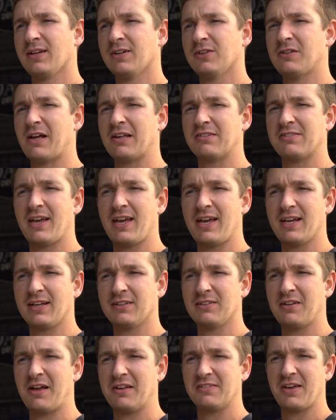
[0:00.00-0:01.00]
Class A and
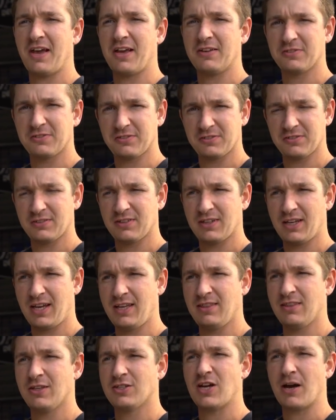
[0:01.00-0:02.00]
Class S
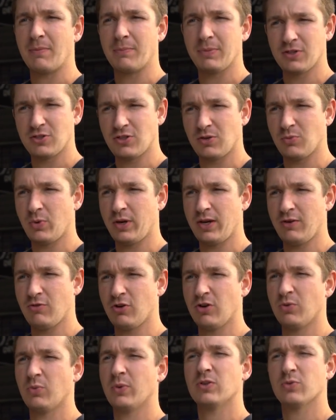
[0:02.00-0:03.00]
in the championship we
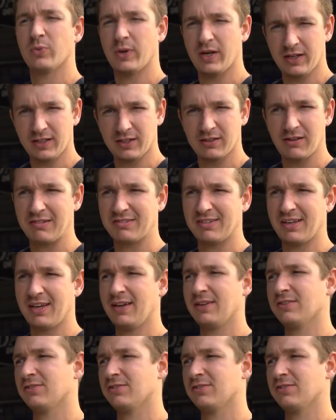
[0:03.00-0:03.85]
run in, which we're in Class A,